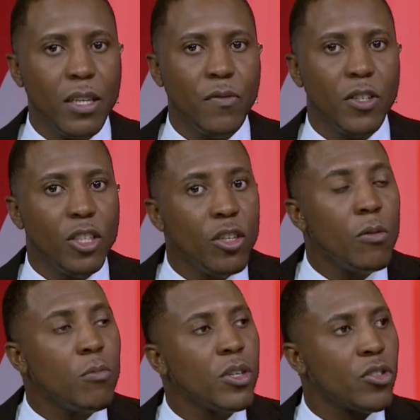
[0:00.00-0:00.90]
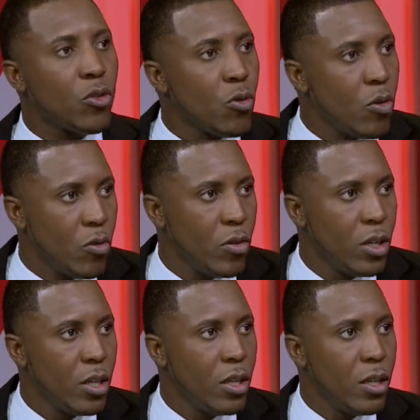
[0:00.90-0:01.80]
if the numbers grow,
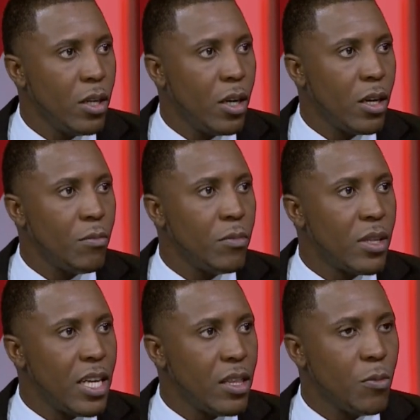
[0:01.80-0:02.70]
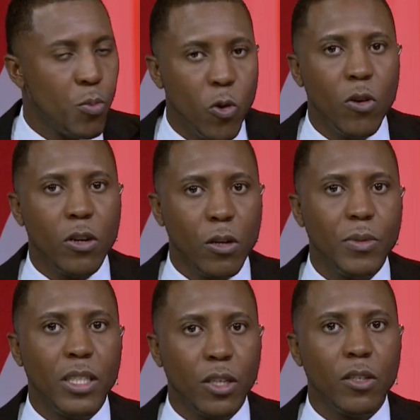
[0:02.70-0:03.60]
um, then the program
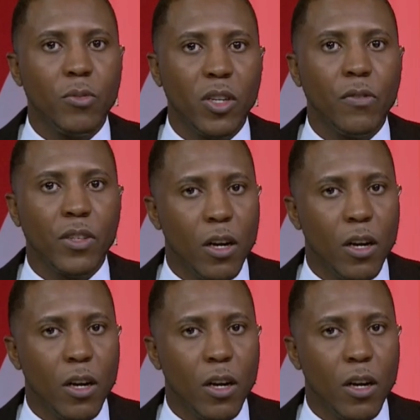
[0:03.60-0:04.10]
in terms of the